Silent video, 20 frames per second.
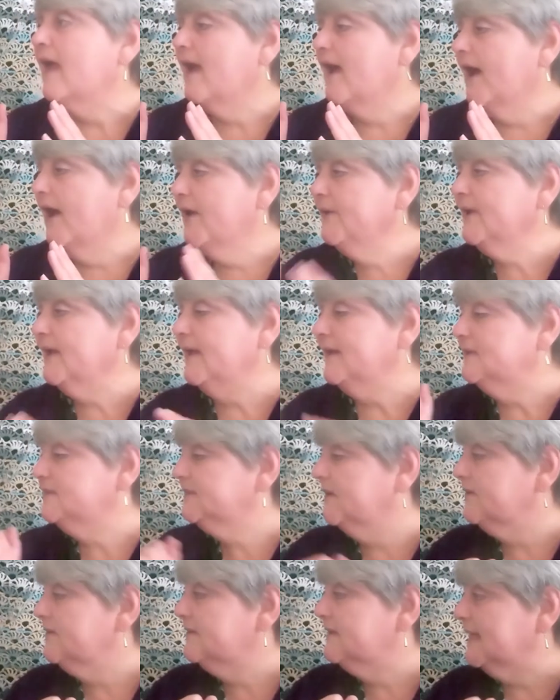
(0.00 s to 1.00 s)
Okay,
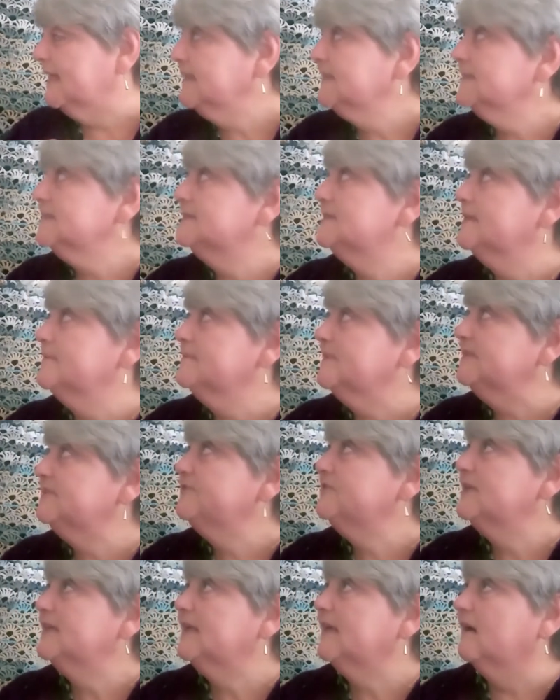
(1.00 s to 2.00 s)
so that is the
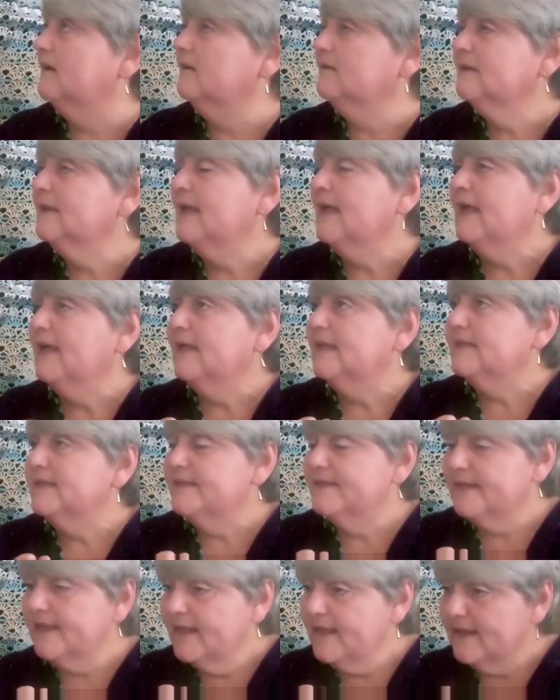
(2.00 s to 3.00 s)
mystery cow.
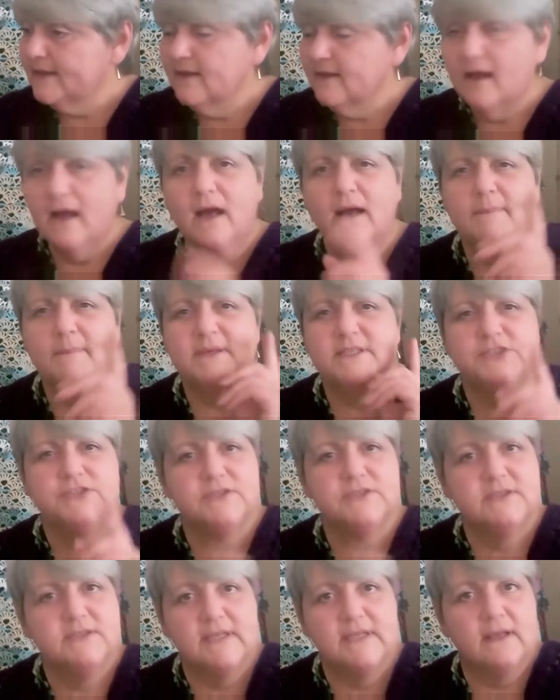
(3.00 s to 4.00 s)
Then I must
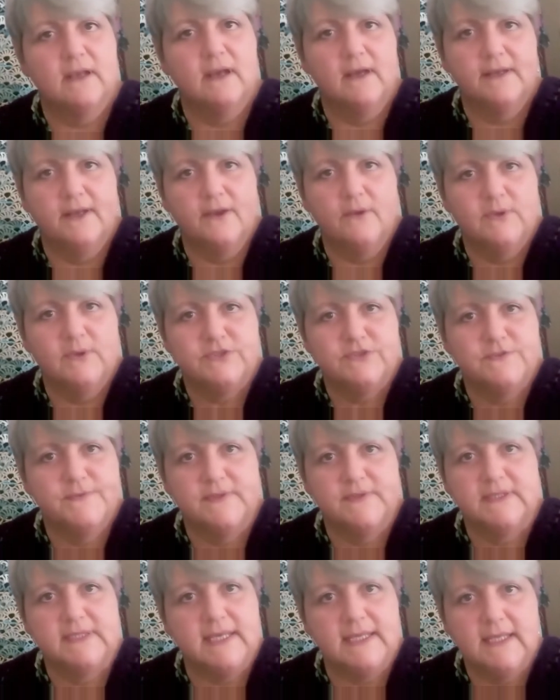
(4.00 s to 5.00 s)
just think, I don't want to
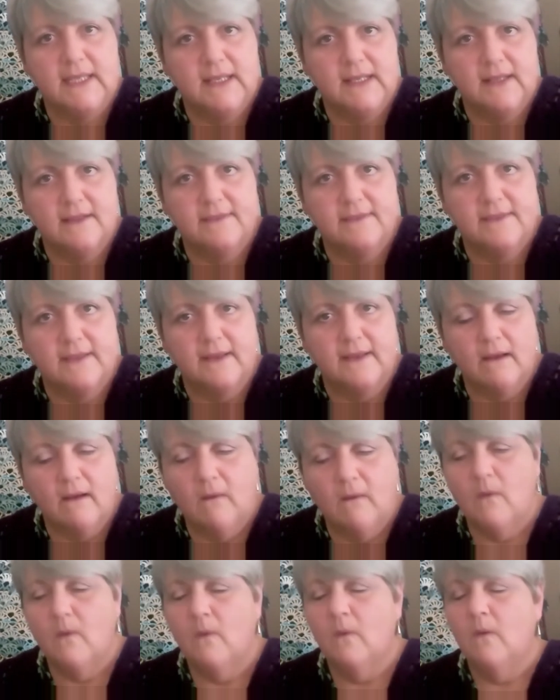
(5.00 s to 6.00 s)
forget anything.
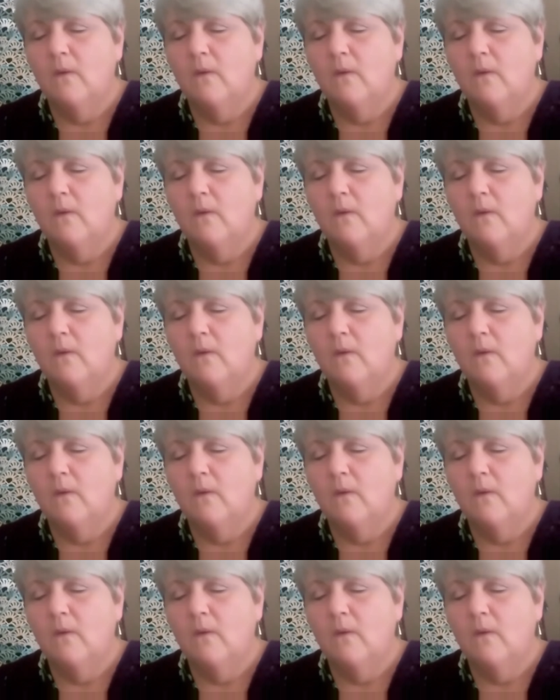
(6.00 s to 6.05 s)
Oh,